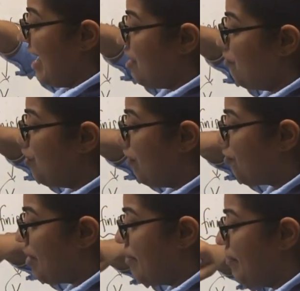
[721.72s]
And if you're
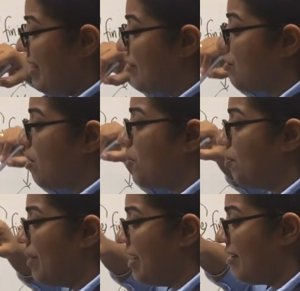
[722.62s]
free, please
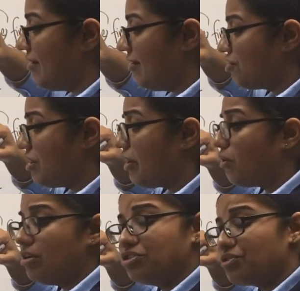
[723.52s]
complete,
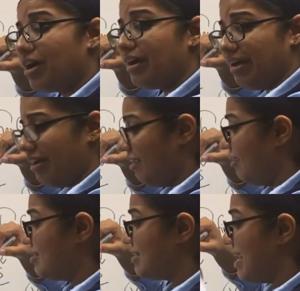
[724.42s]
reconstruct
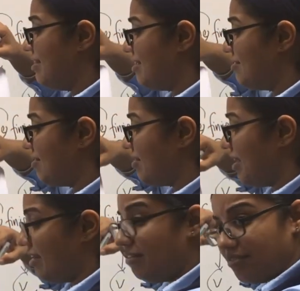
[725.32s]
sentences
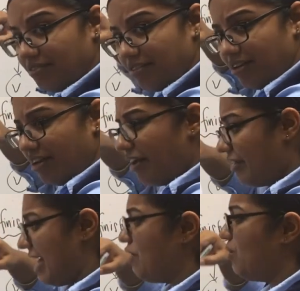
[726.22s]
here.
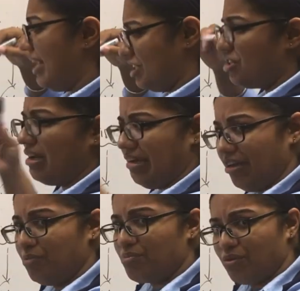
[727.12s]
That will actually
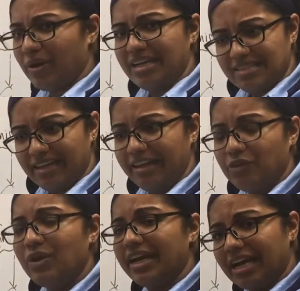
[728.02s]
improvise, and
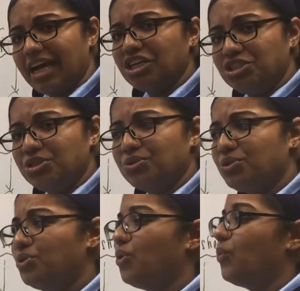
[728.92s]
it will encourage you
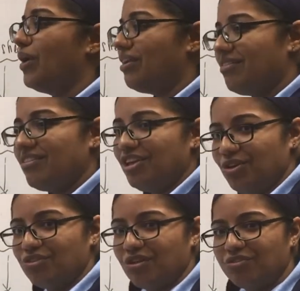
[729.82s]
to know what is the
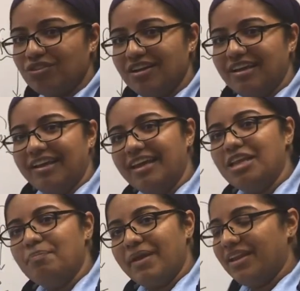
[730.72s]
use of
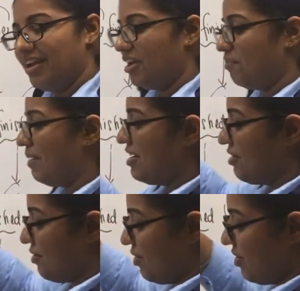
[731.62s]
independent and dependent